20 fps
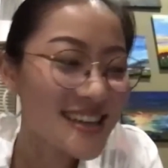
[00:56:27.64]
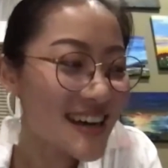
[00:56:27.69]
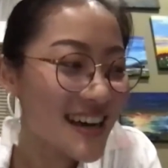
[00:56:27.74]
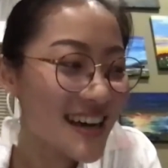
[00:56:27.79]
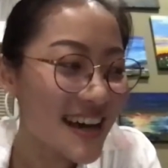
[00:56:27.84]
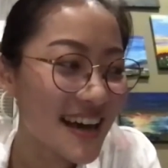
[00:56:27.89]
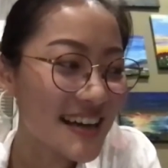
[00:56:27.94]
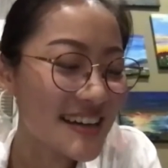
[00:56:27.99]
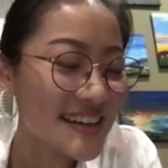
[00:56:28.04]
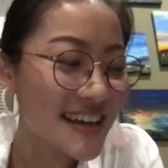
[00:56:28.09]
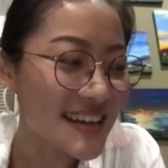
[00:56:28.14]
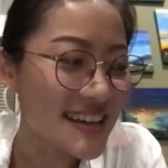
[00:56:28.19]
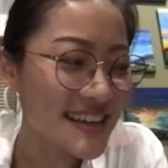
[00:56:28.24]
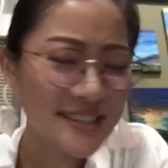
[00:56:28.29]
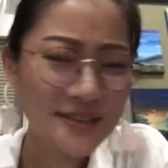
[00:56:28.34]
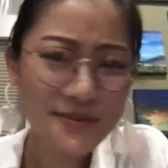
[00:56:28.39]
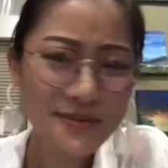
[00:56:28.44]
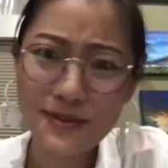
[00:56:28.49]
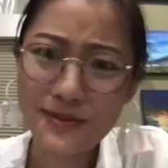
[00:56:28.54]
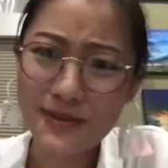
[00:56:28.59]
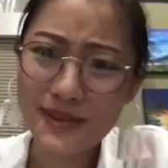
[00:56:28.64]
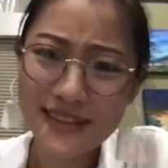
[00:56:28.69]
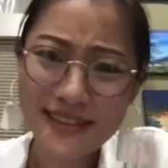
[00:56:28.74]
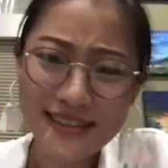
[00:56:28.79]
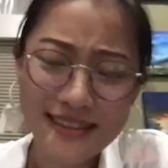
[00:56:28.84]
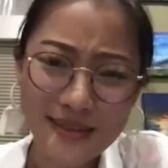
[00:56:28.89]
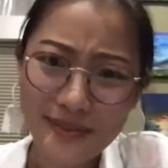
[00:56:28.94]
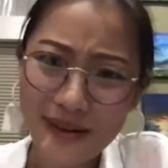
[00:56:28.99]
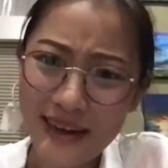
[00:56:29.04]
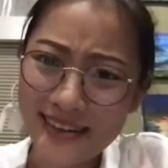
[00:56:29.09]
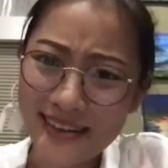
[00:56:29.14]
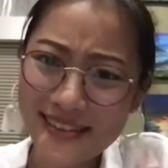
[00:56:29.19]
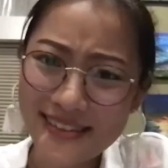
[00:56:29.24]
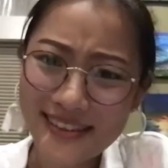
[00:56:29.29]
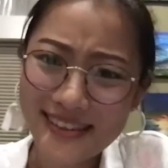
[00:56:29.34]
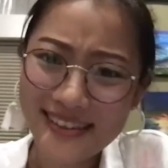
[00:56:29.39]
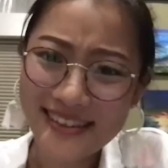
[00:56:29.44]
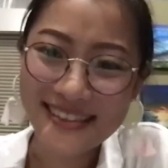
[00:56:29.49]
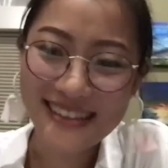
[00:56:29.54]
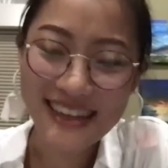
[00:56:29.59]
I guess it would really depend
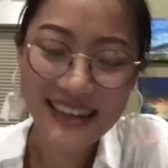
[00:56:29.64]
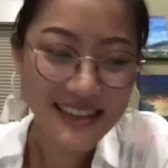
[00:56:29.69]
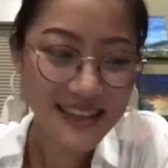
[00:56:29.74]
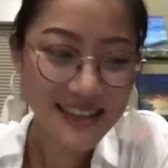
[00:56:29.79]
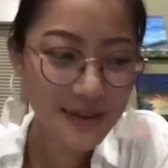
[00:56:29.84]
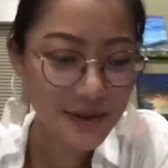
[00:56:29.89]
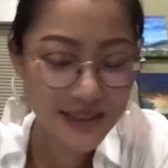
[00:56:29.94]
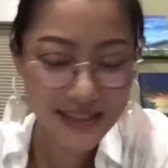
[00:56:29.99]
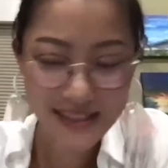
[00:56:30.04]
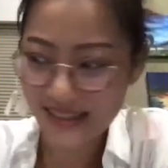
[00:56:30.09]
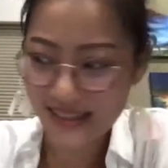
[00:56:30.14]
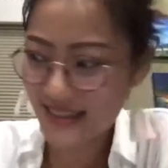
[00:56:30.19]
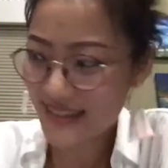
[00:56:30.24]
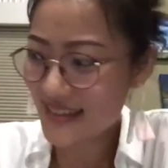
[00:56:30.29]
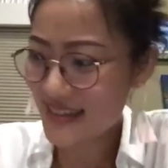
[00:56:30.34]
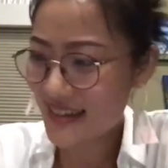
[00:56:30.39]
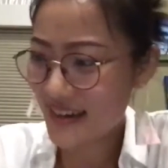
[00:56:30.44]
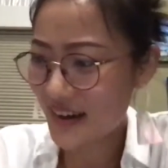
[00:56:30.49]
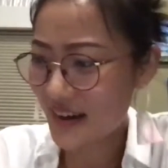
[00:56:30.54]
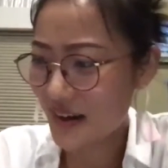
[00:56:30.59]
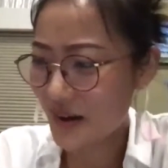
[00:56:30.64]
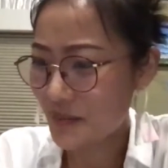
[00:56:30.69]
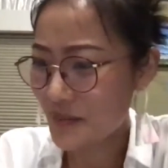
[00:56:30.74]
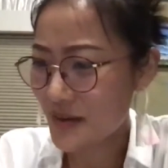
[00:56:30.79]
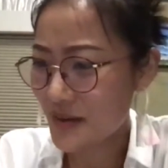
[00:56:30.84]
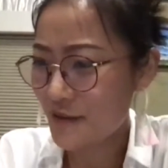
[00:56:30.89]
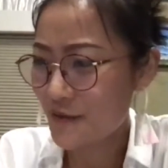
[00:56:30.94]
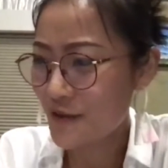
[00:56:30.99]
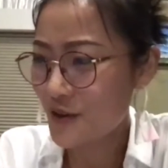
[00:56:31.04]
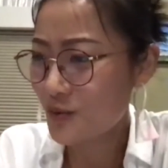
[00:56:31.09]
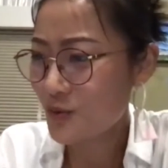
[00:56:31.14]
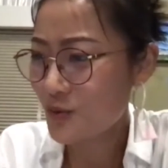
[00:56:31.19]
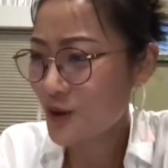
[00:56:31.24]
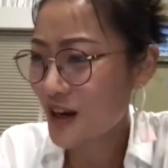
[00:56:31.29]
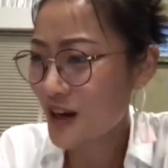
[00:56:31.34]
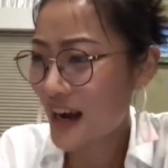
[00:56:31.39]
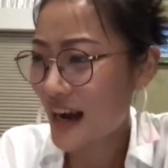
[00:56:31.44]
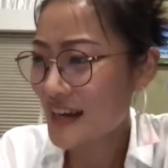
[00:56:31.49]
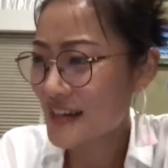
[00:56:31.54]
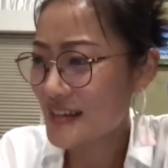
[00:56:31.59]
on exactly what it is. If it were
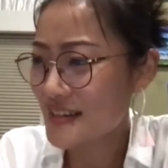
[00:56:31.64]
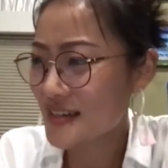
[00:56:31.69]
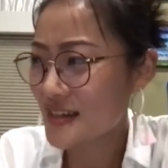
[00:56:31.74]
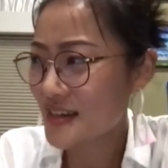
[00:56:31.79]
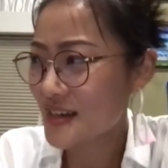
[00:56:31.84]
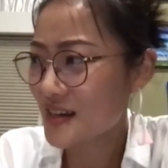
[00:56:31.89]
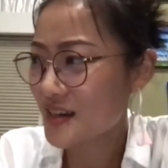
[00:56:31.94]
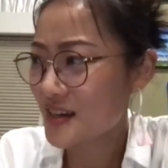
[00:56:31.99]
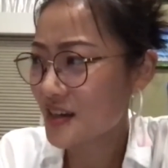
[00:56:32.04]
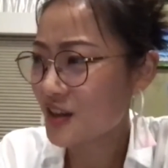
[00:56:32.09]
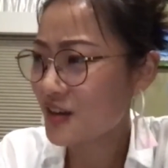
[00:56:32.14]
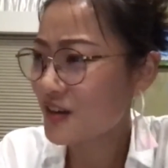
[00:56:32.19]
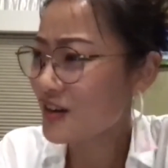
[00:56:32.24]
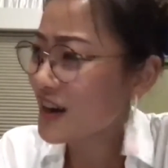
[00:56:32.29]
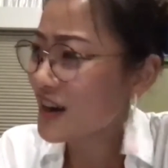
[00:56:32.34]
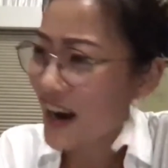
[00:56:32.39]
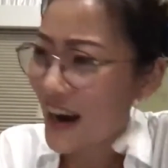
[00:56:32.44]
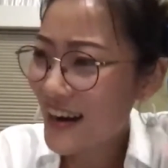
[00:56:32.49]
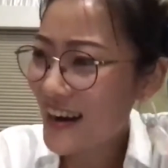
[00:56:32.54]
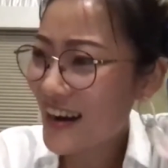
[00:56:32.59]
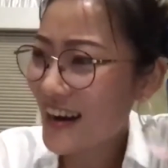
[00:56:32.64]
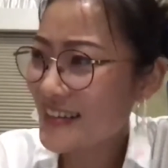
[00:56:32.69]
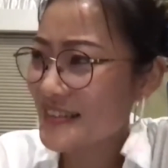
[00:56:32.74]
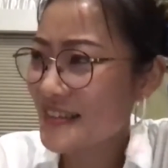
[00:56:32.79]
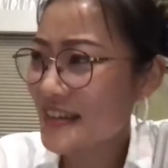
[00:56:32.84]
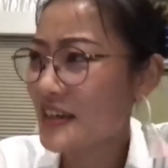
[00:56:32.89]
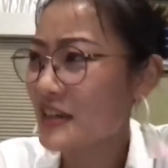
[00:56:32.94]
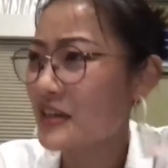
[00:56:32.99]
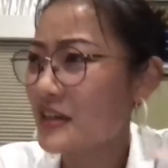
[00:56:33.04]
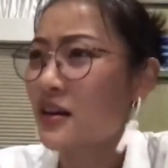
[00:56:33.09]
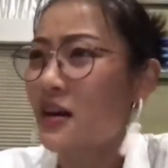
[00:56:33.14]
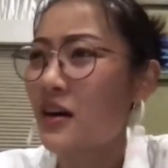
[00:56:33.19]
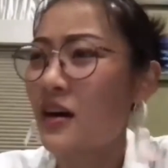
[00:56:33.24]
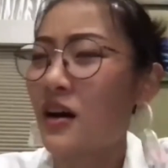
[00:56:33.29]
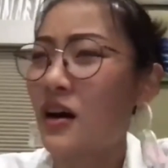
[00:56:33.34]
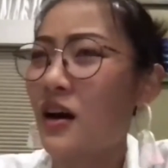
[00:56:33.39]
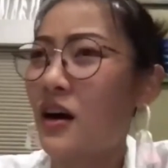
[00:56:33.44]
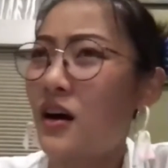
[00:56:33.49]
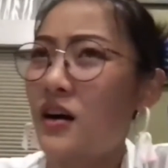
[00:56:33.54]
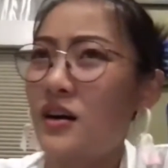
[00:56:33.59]
as clear cut as like,
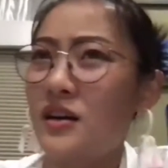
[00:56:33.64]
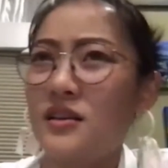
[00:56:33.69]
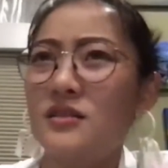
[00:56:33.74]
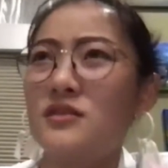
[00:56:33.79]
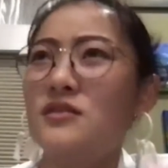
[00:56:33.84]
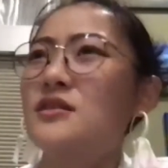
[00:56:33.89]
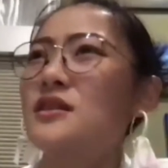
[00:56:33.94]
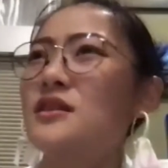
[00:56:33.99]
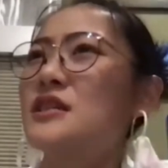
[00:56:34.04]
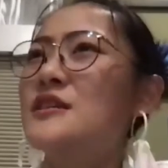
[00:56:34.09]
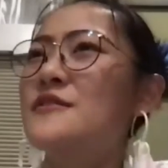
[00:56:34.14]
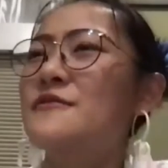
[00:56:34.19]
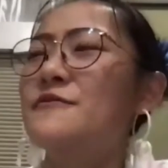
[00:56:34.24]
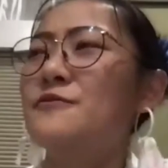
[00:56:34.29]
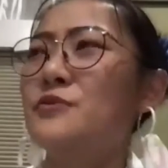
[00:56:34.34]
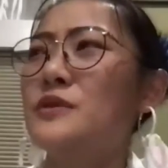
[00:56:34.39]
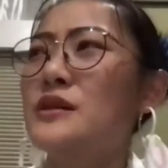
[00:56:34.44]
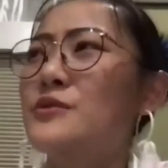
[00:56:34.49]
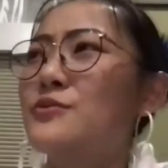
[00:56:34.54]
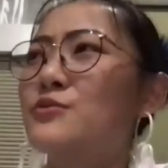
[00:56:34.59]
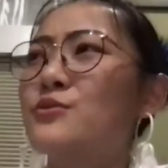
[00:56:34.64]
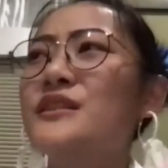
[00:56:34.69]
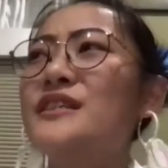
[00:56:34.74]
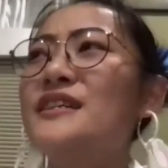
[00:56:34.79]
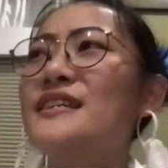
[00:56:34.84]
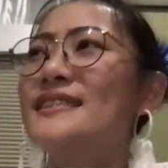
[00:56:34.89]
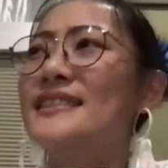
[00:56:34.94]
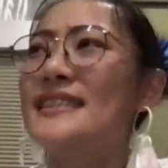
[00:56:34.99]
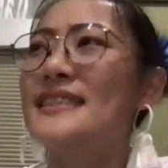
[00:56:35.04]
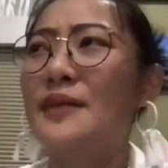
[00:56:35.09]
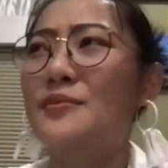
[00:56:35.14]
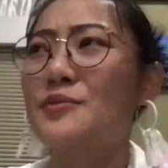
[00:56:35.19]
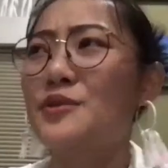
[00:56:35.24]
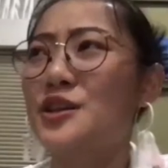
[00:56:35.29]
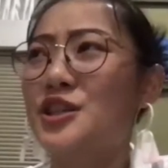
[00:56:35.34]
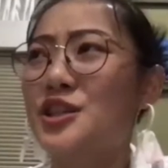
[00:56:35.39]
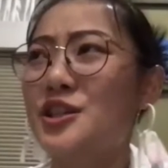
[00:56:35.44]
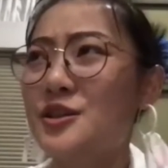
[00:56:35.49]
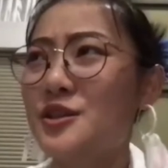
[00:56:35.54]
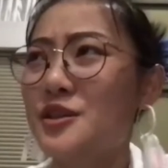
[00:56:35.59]
if we
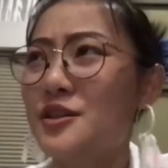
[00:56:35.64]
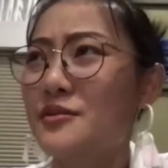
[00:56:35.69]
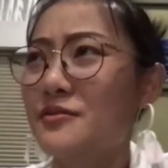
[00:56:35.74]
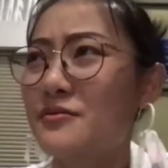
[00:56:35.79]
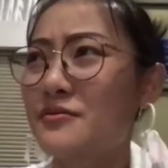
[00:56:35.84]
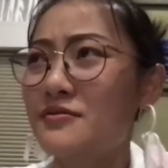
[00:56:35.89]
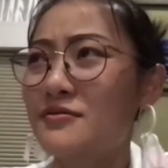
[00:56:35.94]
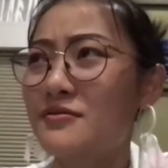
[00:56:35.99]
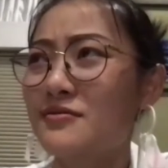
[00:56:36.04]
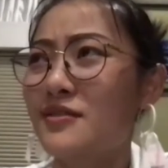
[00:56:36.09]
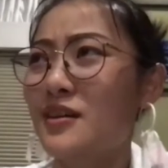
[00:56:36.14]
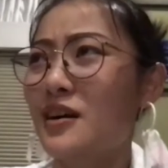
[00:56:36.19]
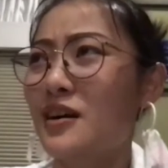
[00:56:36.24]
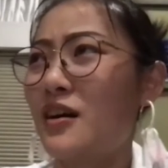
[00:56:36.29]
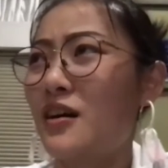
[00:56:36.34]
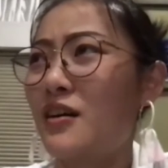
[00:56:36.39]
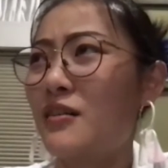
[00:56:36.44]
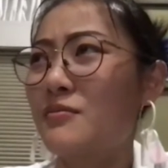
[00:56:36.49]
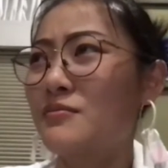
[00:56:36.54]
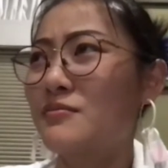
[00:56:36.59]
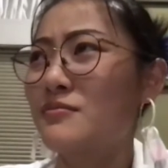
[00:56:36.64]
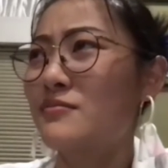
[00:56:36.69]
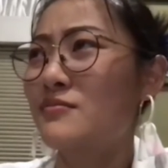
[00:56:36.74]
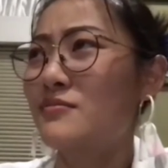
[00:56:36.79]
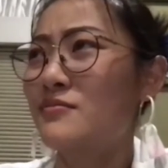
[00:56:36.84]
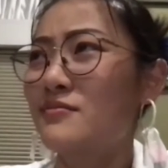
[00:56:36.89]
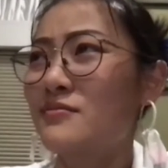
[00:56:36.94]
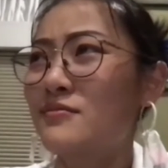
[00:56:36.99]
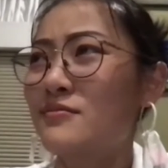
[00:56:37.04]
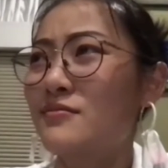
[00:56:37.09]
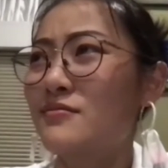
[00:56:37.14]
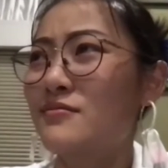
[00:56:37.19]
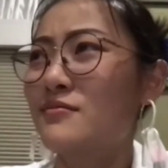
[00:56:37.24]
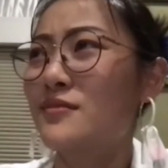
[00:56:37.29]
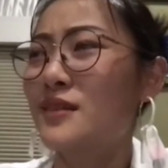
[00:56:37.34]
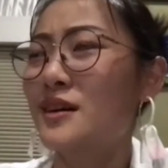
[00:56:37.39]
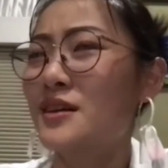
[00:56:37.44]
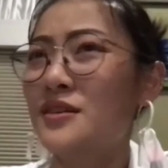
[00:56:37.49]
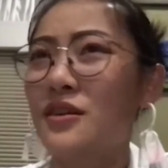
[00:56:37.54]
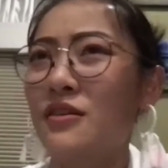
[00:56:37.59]
reestablish, I
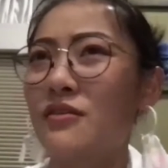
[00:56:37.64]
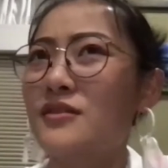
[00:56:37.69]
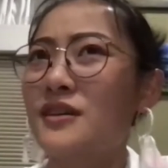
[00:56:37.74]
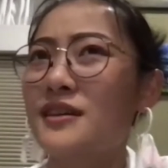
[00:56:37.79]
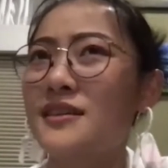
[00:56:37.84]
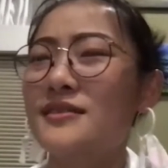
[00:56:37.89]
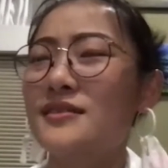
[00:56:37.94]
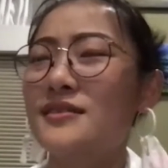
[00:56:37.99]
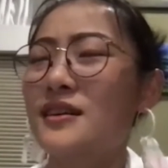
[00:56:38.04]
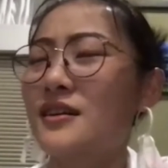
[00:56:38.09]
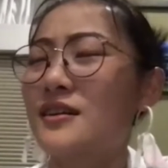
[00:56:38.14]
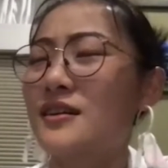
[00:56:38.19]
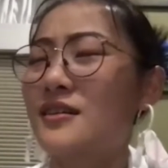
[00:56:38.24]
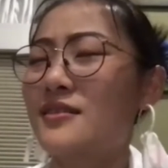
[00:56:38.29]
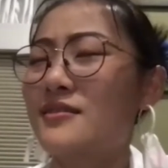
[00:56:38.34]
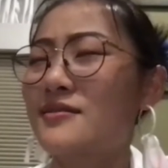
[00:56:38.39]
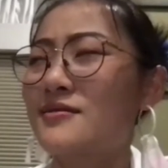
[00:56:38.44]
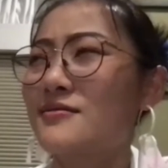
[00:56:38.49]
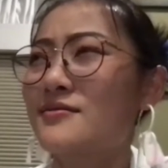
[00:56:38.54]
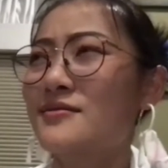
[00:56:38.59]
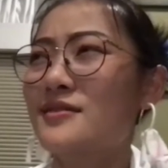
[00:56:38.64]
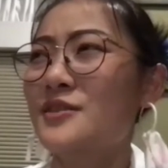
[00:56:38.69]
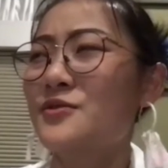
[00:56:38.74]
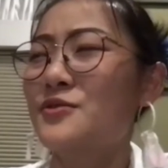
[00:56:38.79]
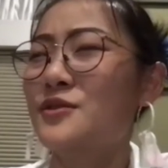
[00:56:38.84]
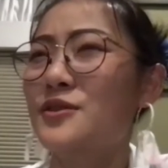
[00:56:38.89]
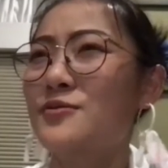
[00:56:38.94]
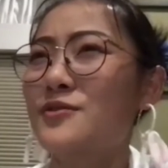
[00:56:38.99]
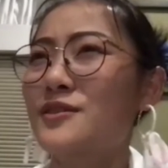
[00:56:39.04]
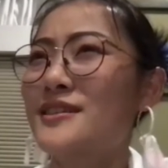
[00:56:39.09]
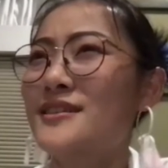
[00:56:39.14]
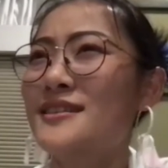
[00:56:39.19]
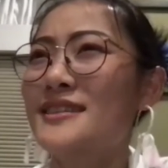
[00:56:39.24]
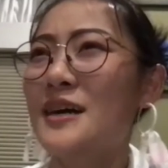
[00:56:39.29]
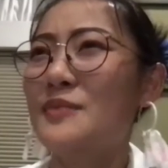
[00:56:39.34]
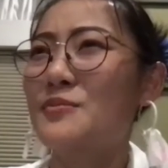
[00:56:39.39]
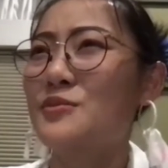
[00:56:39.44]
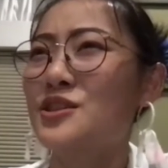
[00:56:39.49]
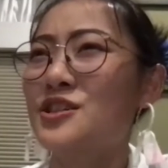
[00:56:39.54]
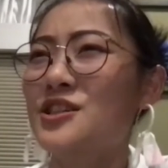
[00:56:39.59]
don't know, but if we
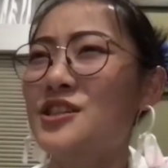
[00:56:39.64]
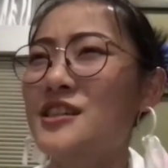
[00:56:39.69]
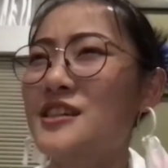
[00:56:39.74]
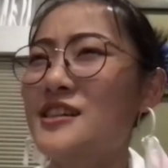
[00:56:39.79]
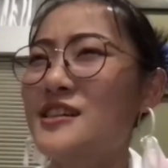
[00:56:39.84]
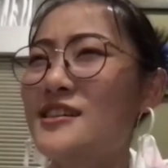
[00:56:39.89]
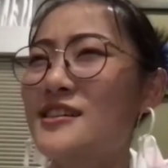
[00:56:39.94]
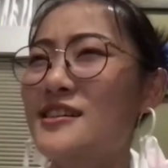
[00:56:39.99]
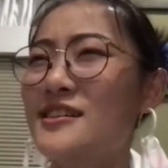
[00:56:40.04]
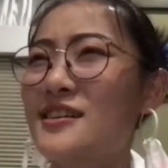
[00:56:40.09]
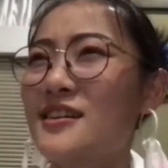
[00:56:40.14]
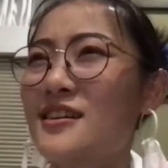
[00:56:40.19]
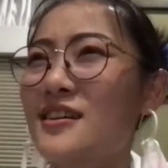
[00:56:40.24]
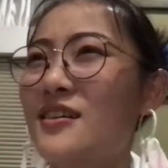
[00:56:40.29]
reestablish the